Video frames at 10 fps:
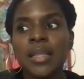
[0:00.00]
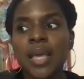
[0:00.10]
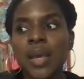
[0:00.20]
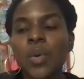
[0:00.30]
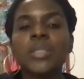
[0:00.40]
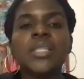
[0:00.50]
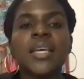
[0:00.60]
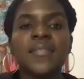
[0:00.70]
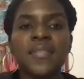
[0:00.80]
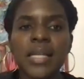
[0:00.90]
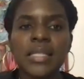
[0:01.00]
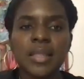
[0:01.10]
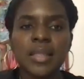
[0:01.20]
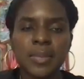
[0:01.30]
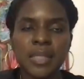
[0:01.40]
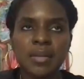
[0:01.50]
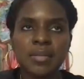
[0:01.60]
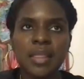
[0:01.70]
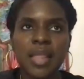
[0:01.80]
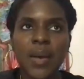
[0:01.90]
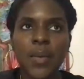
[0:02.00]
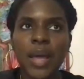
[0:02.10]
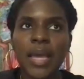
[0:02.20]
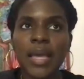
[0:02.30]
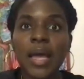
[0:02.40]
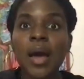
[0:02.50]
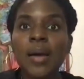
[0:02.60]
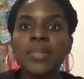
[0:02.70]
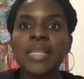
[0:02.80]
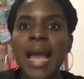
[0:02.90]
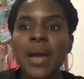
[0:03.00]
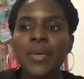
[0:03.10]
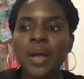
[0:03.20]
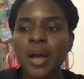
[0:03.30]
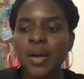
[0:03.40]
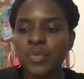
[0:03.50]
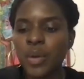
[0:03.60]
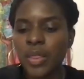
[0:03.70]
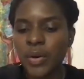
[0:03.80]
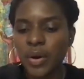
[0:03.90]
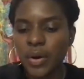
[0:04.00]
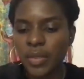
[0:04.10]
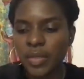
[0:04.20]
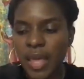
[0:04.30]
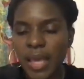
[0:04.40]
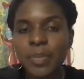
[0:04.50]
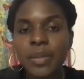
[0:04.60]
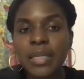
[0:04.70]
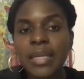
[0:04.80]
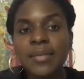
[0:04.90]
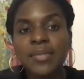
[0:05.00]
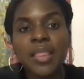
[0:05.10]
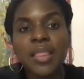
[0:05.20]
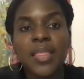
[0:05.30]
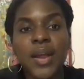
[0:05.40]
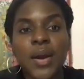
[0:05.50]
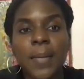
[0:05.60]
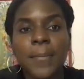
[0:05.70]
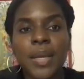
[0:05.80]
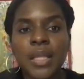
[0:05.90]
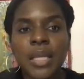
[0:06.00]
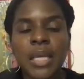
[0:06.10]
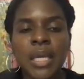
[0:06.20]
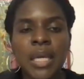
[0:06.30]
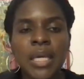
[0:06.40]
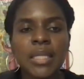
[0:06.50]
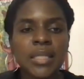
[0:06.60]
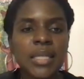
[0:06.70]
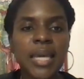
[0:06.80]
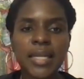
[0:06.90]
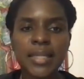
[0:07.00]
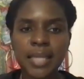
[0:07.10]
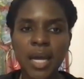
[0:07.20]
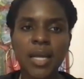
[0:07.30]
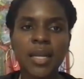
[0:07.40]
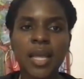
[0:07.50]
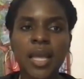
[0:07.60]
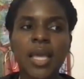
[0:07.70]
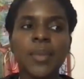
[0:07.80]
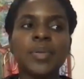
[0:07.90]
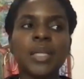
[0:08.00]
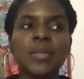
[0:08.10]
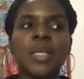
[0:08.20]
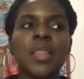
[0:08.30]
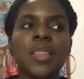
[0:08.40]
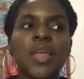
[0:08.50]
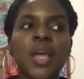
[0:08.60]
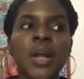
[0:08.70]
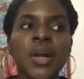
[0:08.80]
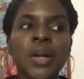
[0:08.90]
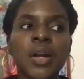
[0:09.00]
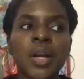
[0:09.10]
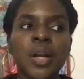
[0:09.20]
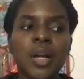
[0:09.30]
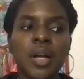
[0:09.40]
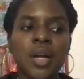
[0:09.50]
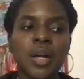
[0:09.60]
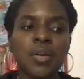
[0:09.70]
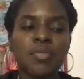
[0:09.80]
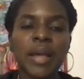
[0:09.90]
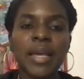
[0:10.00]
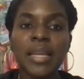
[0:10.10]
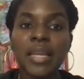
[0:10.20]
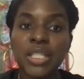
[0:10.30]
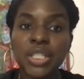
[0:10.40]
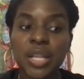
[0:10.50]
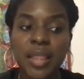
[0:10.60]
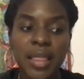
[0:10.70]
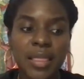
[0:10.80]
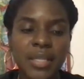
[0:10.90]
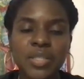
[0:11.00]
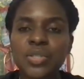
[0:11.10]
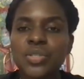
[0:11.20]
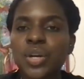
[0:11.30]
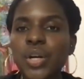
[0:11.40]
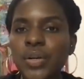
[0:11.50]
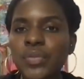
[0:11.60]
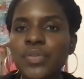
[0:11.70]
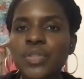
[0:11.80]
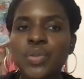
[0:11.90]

they want to invest in themselves in that way, comes out of whether they believe in their ability to get it done. It believes in their recognition that they deserve